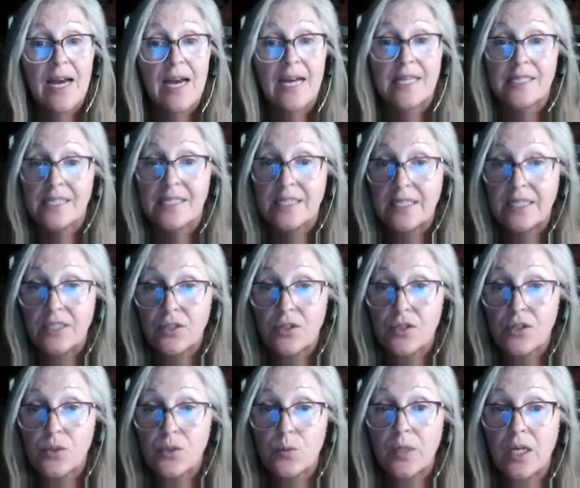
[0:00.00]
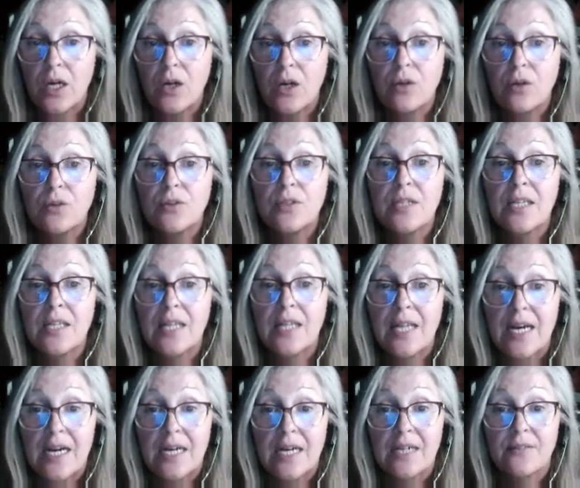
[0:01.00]
As leaders, we hold the
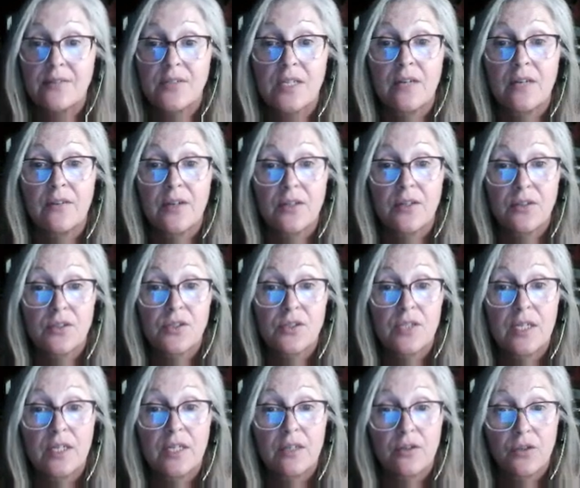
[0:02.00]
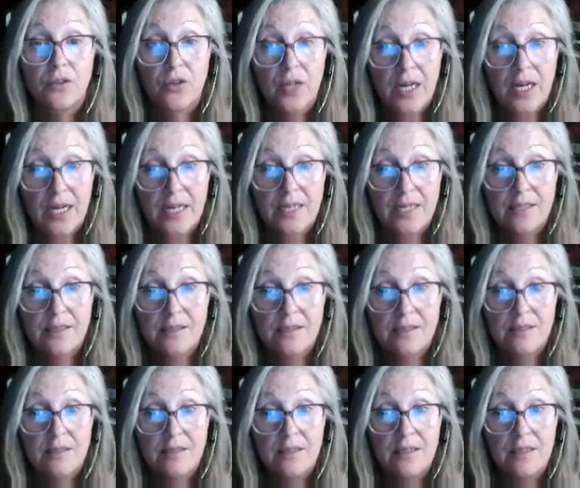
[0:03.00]
lives of others in your hands.